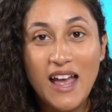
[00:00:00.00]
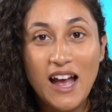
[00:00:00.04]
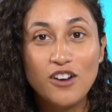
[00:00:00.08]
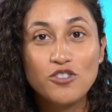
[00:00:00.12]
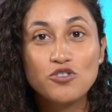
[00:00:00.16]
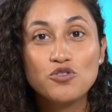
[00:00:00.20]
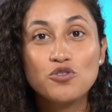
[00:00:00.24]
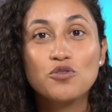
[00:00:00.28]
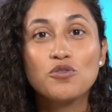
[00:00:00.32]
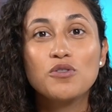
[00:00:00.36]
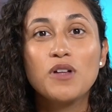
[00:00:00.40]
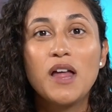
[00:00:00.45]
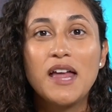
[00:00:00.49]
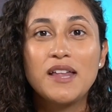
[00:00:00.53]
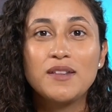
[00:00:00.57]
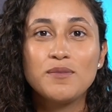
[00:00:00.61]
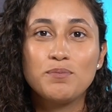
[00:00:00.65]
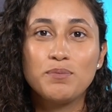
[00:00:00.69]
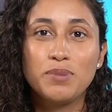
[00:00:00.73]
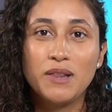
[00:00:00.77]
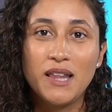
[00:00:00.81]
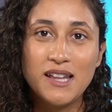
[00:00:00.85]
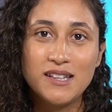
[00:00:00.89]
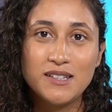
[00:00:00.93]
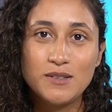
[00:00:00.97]
natural
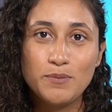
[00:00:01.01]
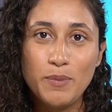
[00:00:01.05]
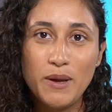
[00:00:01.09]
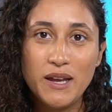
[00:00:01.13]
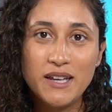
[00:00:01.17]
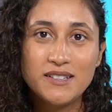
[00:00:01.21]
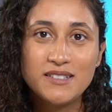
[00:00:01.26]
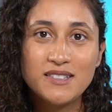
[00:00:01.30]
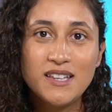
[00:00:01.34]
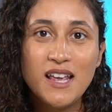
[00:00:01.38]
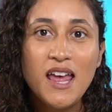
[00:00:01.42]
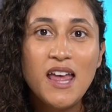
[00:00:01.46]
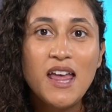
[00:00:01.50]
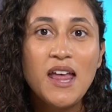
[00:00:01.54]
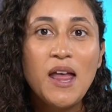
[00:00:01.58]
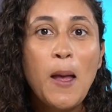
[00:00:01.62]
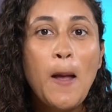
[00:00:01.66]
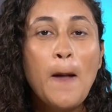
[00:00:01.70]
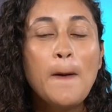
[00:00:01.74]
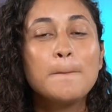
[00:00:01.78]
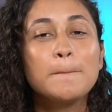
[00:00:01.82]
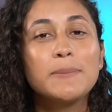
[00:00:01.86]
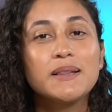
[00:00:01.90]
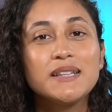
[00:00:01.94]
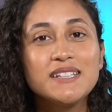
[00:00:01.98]
and plant based.
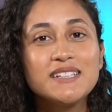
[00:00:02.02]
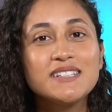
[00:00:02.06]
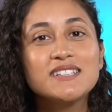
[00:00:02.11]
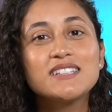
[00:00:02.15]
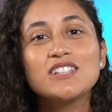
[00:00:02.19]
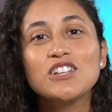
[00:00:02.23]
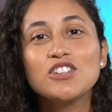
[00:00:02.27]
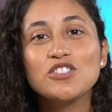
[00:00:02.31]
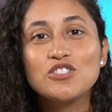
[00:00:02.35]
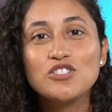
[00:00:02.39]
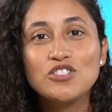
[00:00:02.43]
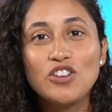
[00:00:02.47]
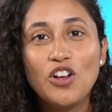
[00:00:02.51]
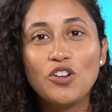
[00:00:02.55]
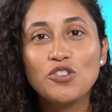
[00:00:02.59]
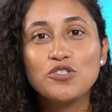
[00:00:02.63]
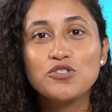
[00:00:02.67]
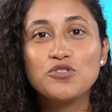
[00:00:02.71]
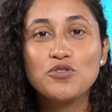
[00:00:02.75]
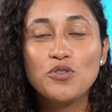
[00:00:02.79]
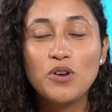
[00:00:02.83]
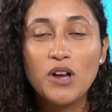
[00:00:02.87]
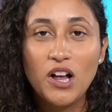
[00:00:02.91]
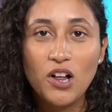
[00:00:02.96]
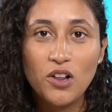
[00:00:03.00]
Please
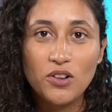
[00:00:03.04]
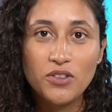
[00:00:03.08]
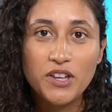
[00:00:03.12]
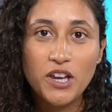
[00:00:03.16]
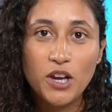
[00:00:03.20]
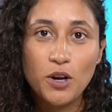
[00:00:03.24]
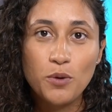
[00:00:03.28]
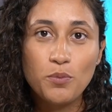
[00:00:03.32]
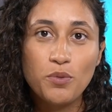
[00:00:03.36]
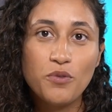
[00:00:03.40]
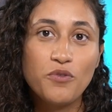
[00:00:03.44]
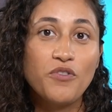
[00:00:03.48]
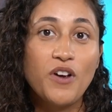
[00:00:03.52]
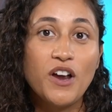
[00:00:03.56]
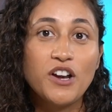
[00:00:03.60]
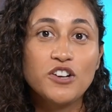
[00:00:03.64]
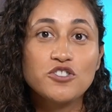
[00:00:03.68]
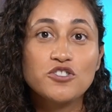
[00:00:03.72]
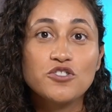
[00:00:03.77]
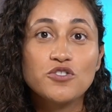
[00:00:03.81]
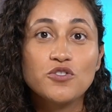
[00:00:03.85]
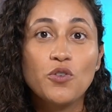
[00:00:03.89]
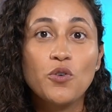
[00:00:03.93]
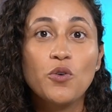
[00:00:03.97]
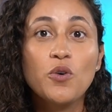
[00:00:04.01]
consult your healthcare
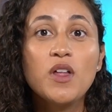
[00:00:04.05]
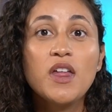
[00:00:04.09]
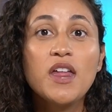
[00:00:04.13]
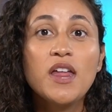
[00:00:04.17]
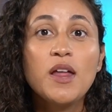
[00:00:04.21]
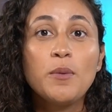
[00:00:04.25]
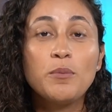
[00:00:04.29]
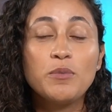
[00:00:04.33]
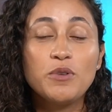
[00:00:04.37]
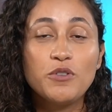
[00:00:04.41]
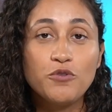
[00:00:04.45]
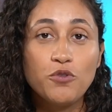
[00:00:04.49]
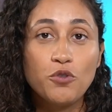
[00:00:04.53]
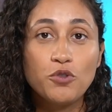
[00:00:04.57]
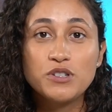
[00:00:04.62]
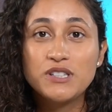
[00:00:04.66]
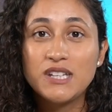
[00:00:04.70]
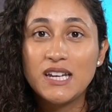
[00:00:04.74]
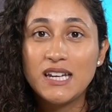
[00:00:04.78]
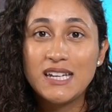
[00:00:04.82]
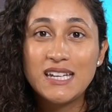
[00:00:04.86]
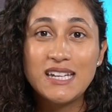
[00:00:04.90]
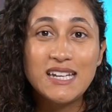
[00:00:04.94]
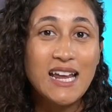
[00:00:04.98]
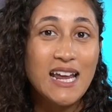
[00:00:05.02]
professional before
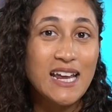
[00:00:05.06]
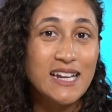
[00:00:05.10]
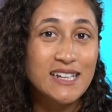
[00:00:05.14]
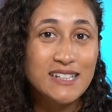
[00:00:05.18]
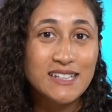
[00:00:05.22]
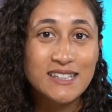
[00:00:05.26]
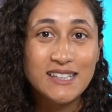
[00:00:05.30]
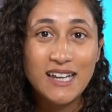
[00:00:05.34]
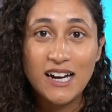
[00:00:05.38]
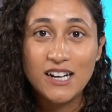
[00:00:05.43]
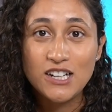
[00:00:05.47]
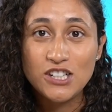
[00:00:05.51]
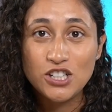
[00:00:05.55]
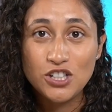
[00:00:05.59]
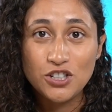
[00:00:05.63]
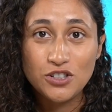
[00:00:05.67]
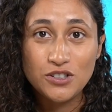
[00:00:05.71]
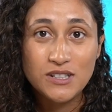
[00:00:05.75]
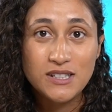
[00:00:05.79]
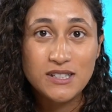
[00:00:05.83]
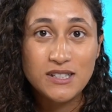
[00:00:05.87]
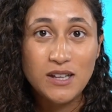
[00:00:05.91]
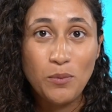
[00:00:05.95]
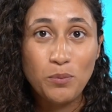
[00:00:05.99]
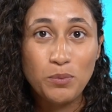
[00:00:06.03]
taking any
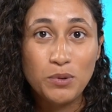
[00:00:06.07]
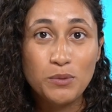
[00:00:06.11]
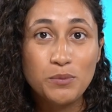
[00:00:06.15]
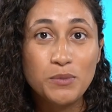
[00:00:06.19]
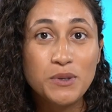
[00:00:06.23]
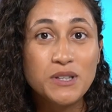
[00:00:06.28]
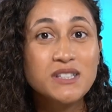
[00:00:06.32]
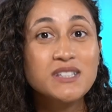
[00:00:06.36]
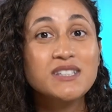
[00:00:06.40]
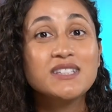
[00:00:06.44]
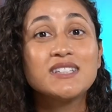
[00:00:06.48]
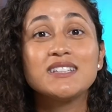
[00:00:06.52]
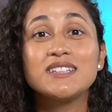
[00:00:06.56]
dietary supplements.